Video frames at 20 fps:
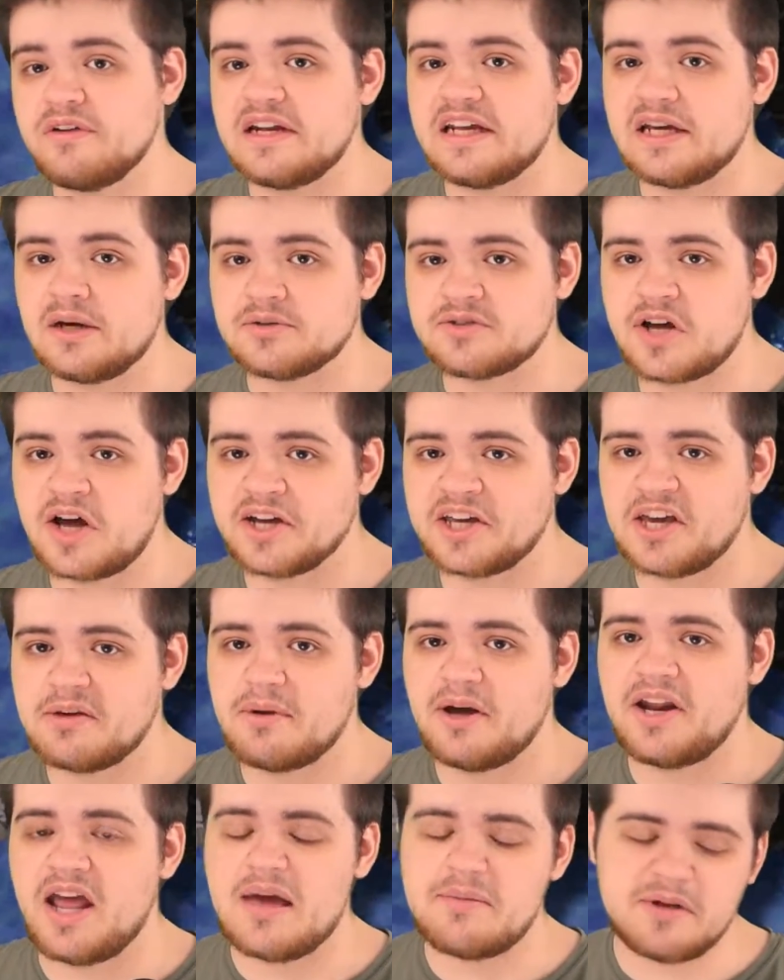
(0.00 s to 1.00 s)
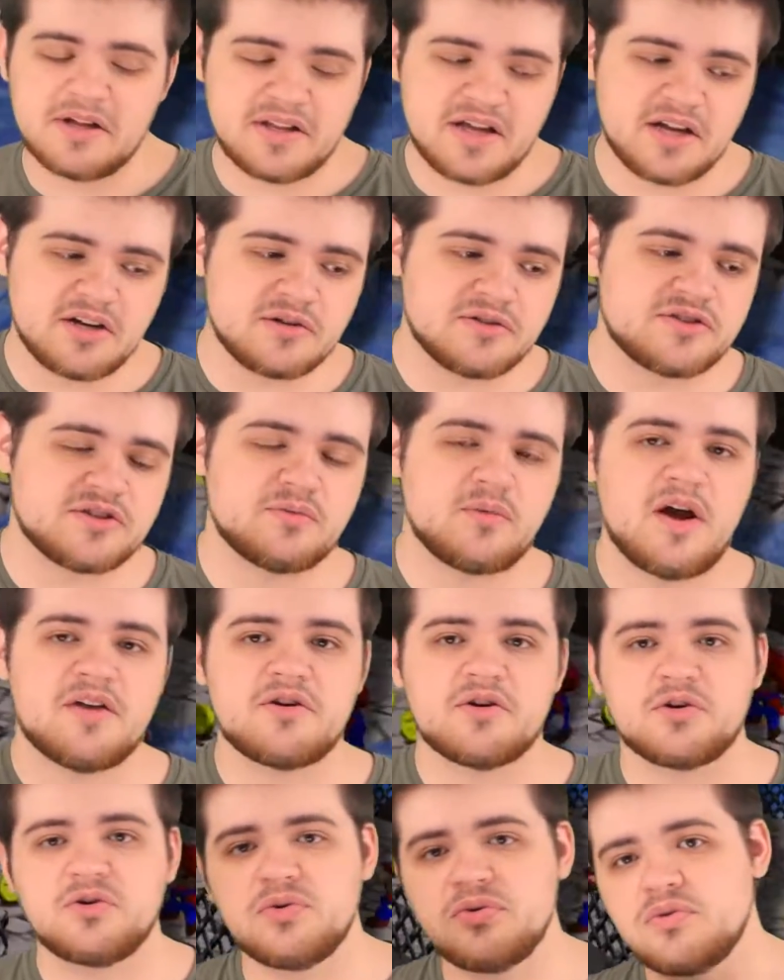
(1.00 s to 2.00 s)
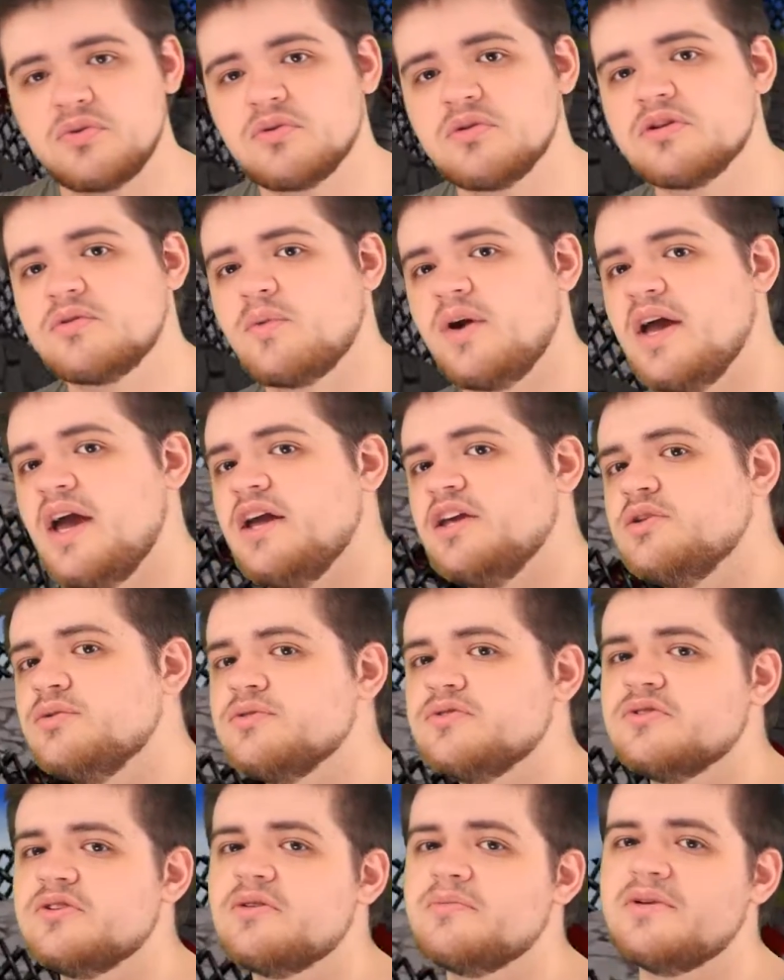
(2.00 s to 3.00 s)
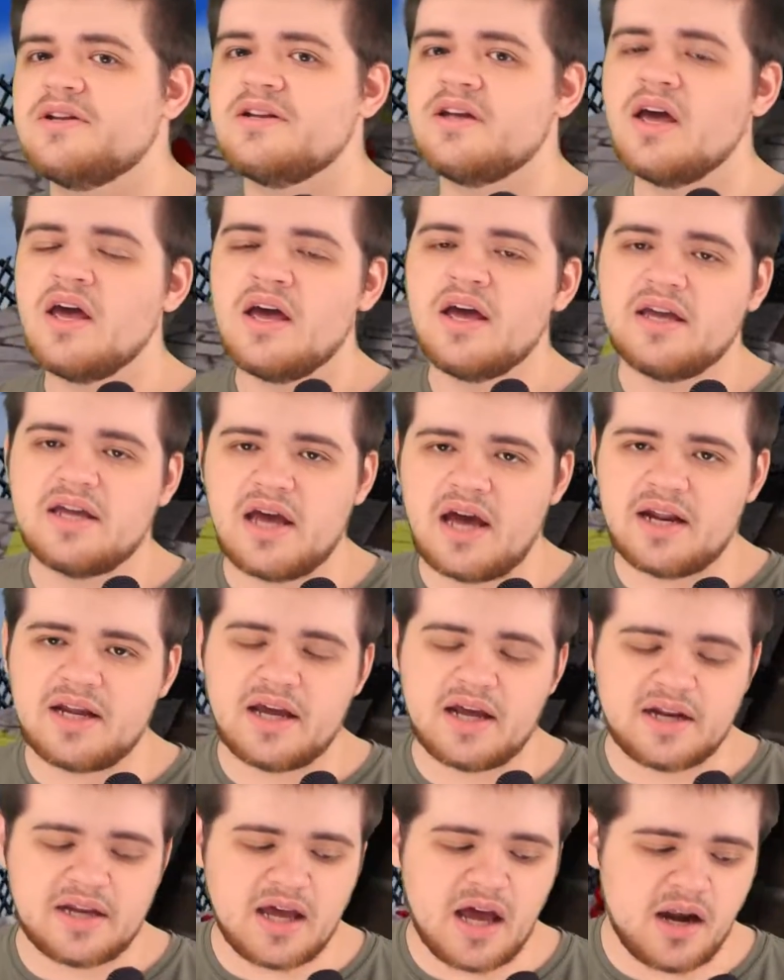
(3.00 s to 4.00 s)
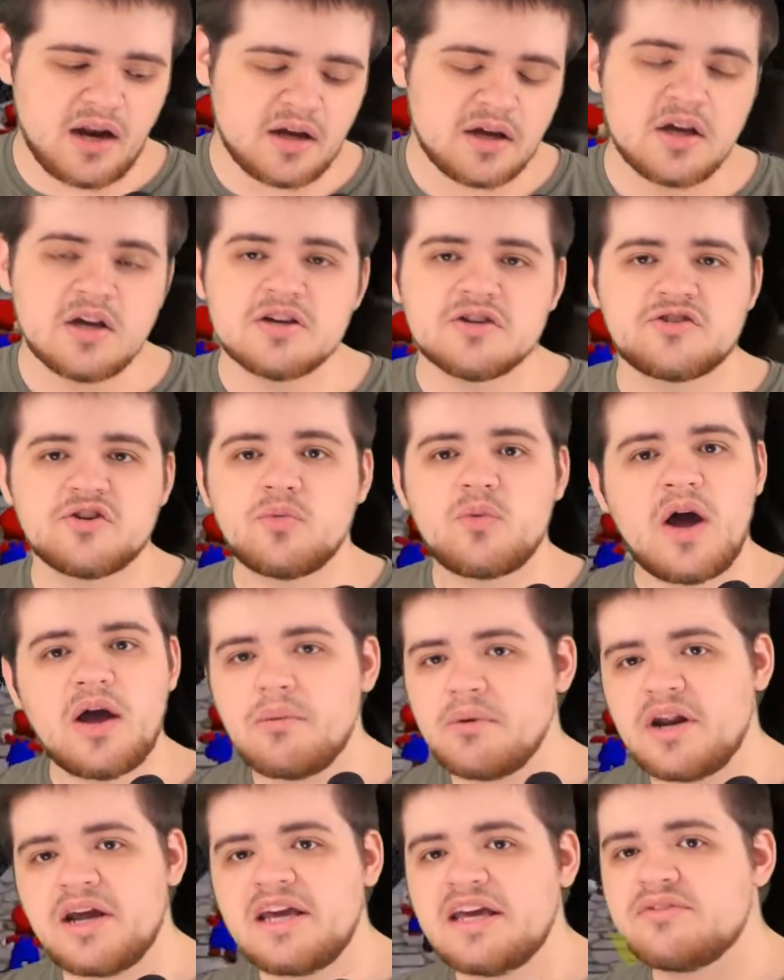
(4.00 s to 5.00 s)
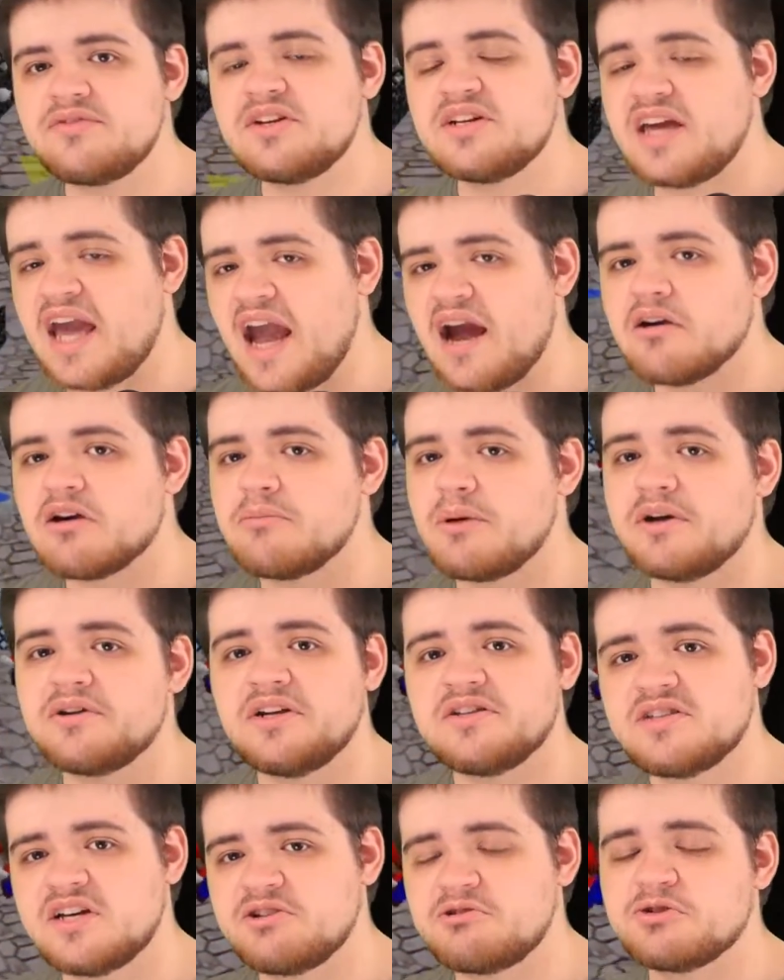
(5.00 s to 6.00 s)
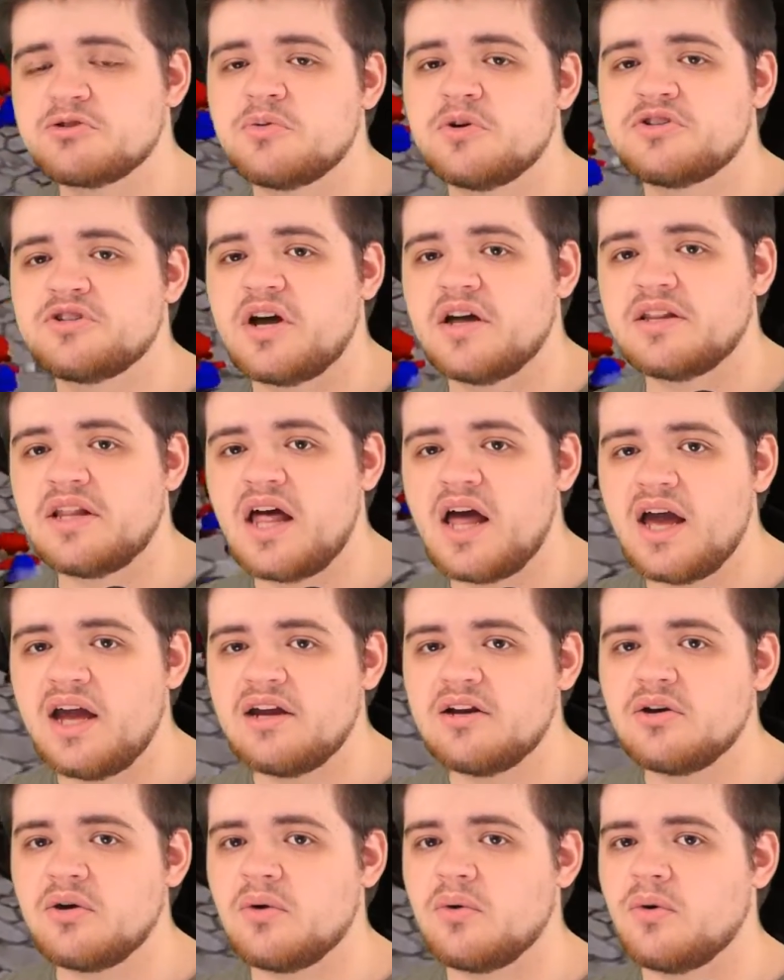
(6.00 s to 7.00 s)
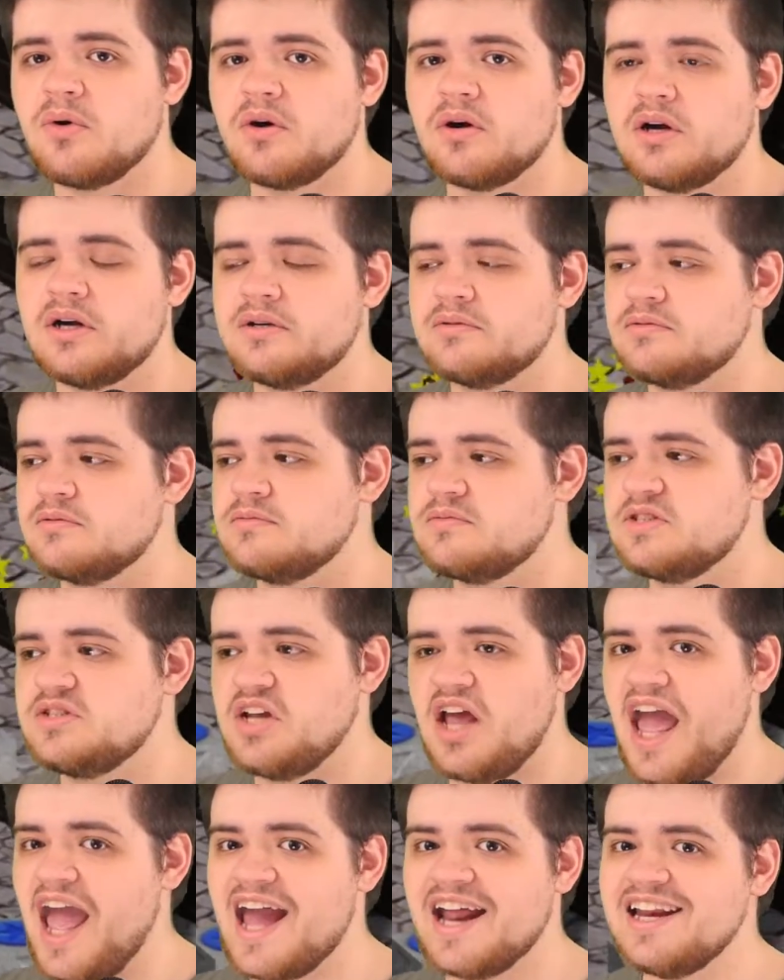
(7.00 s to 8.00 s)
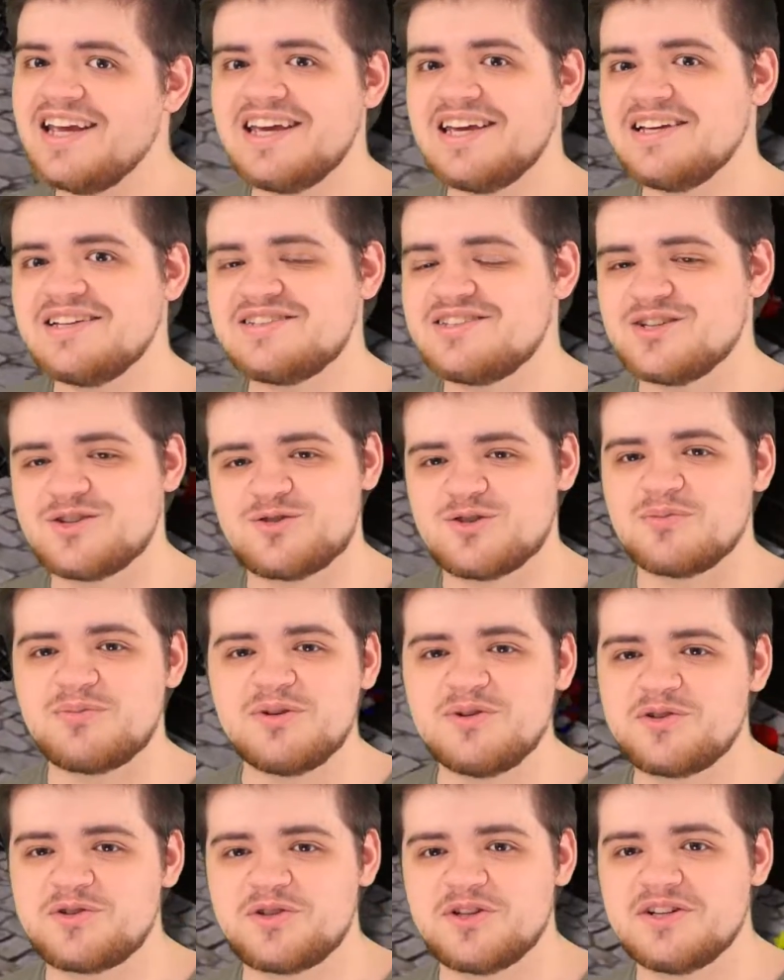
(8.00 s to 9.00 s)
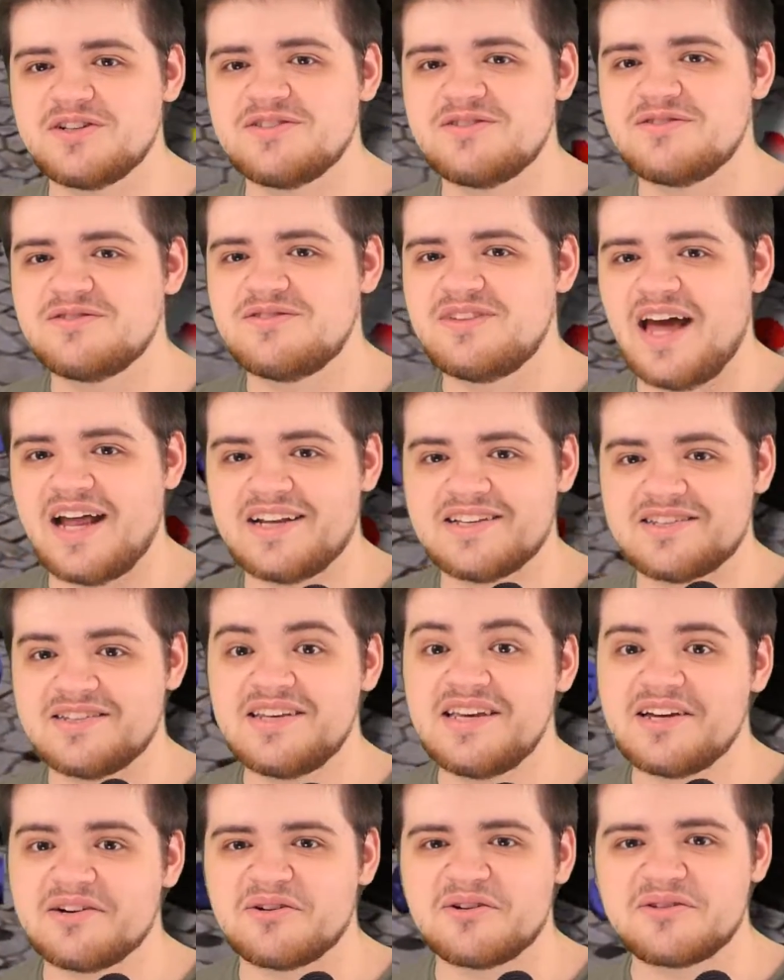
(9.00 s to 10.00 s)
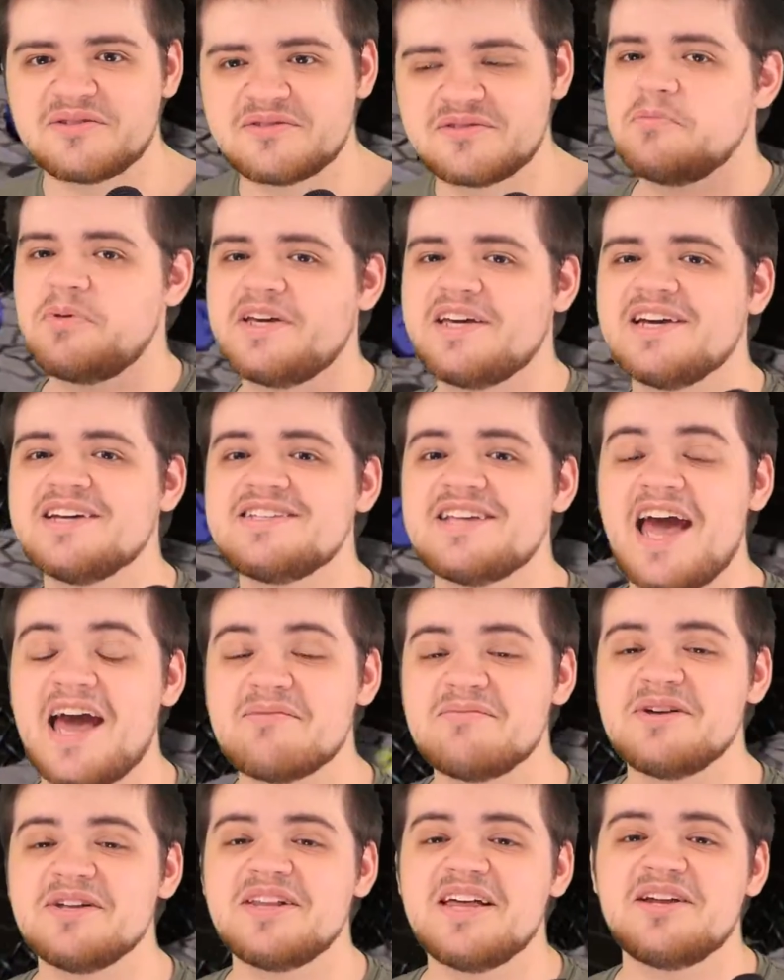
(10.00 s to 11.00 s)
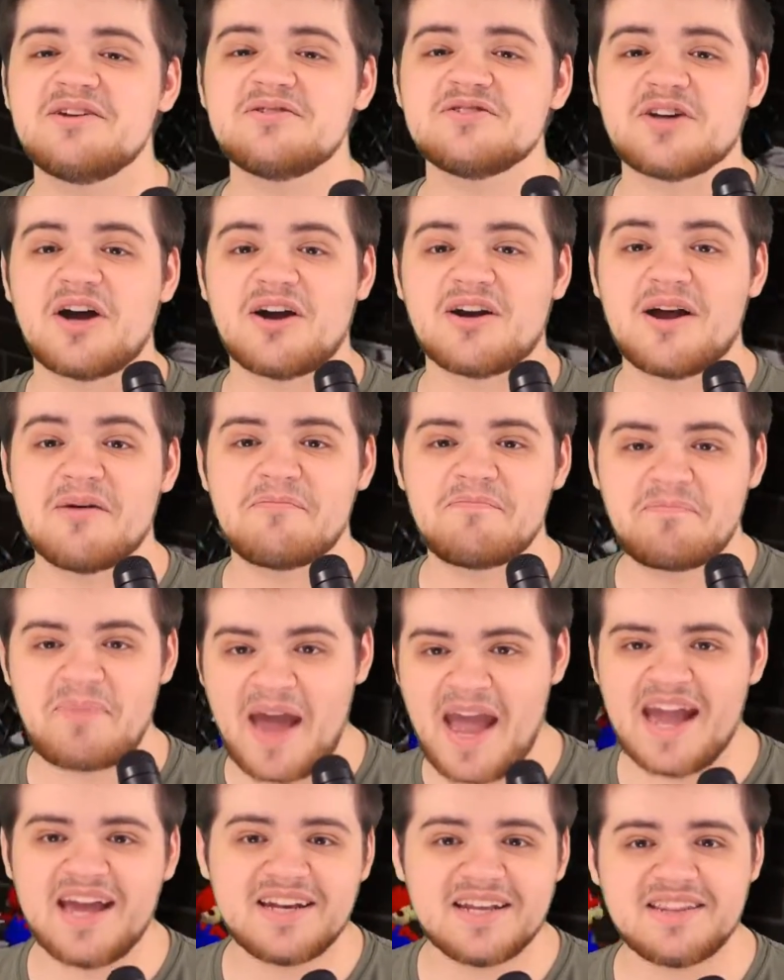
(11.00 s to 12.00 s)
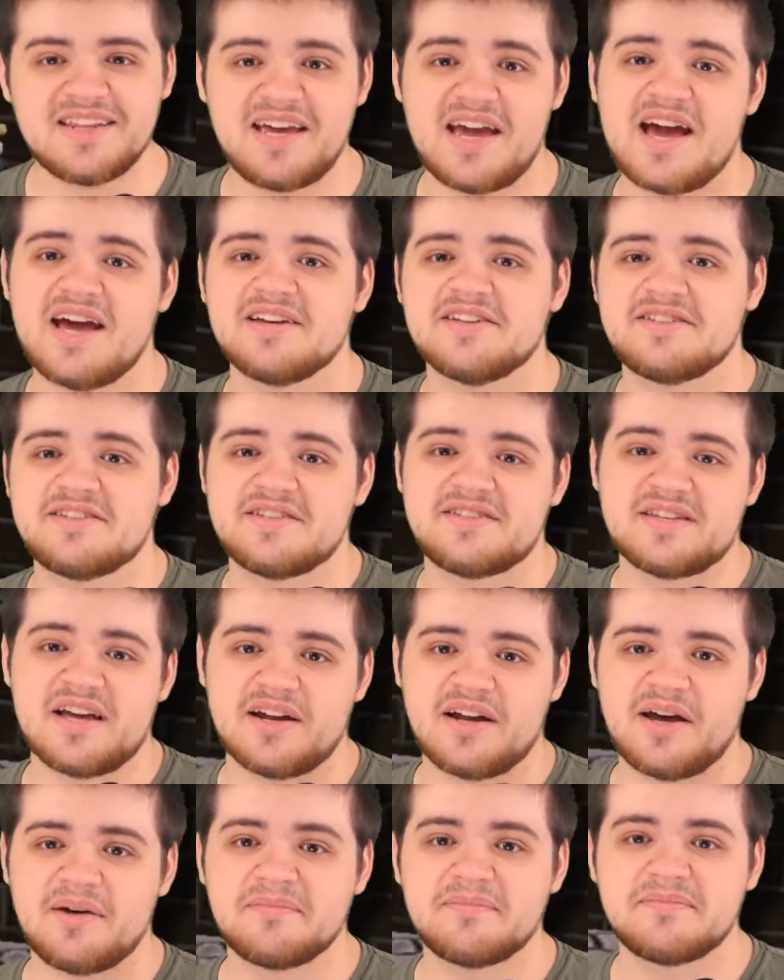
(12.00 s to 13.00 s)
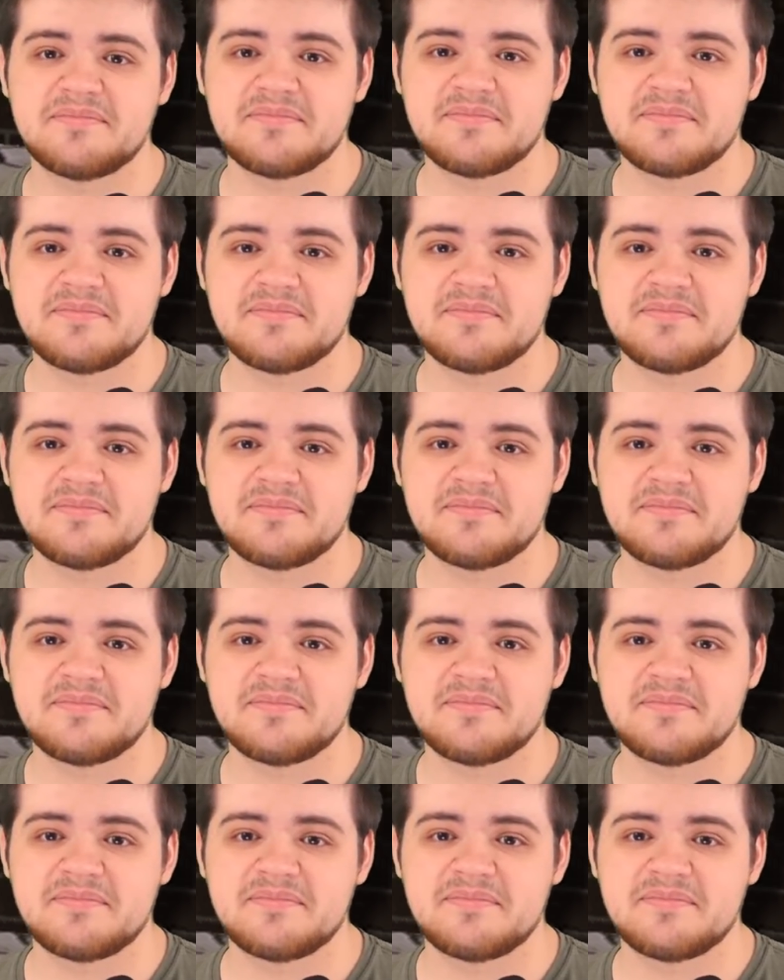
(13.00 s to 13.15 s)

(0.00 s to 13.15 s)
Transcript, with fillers: video talking about emulators and why they're cool and why I use them and yada yada yada, so why would I even care about Nintendo Switch Online or any distribution that is legal? because emulators are a pain in the ass to set up.